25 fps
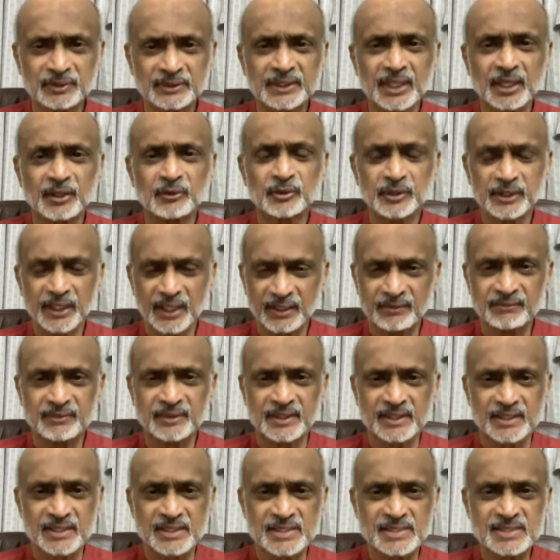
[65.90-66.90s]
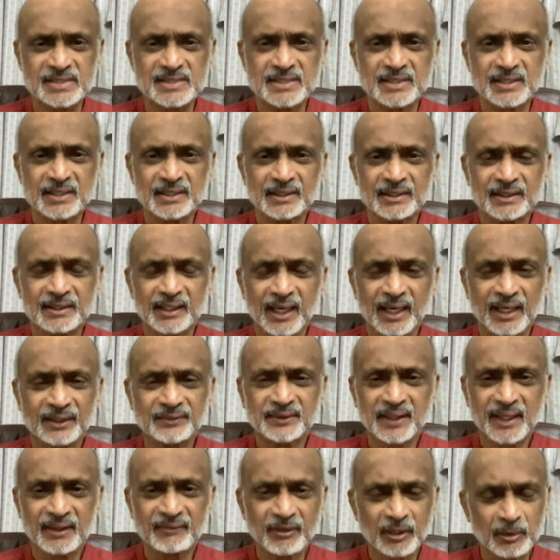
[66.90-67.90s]
without evidence.
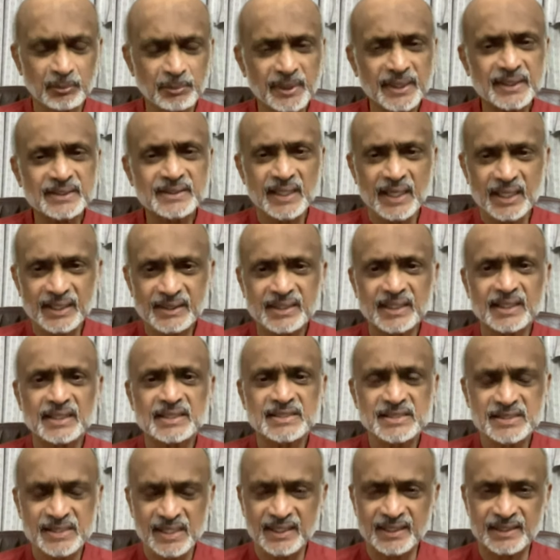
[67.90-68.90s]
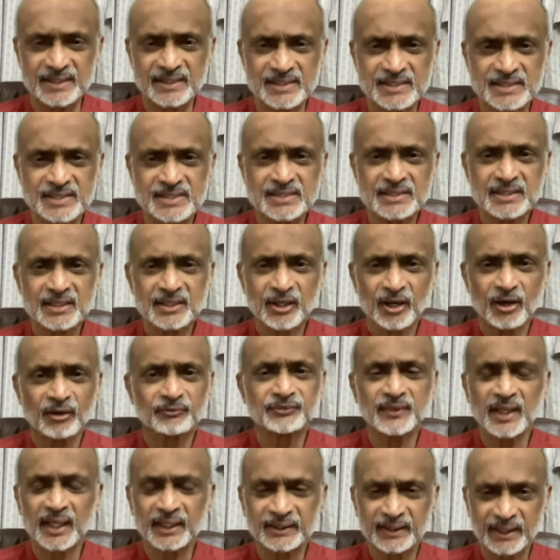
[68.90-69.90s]
And there will be telltale signs
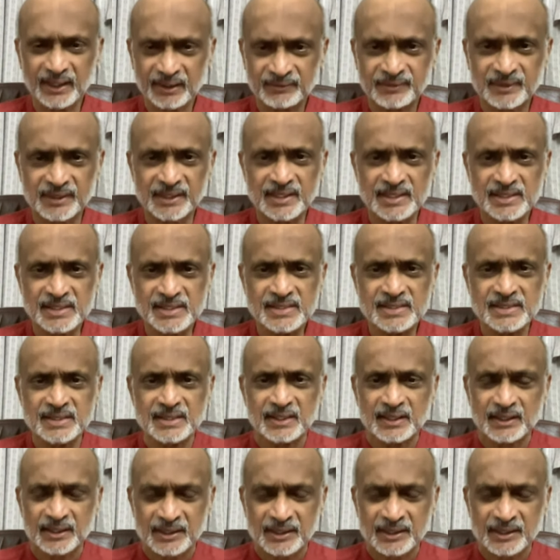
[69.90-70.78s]
of that evidence.